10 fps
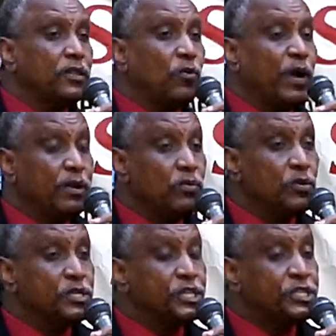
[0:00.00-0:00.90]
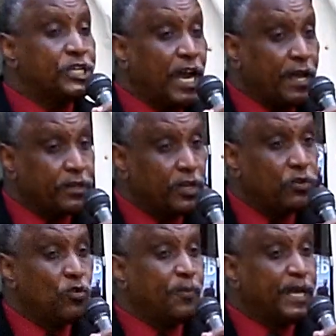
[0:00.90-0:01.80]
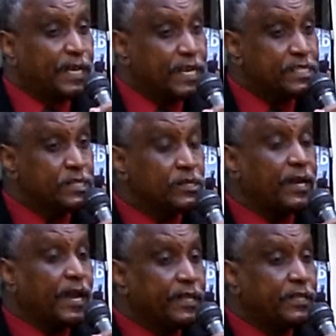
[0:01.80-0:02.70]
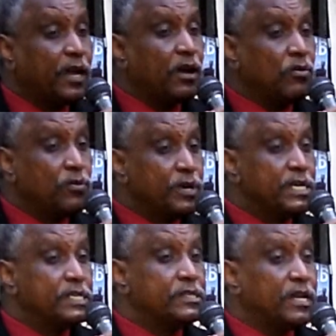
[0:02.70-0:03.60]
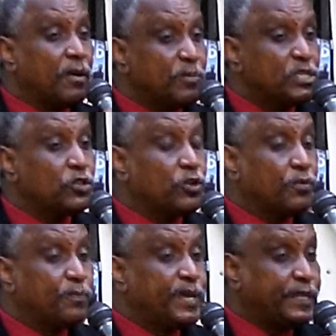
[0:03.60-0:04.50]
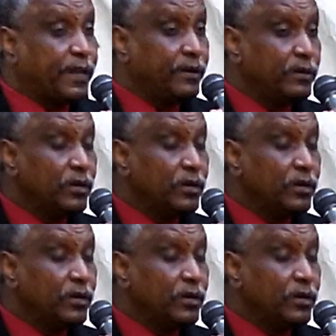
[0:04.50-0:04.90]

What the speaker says: the one who is in charge and who met us right now is the ambassador of Britain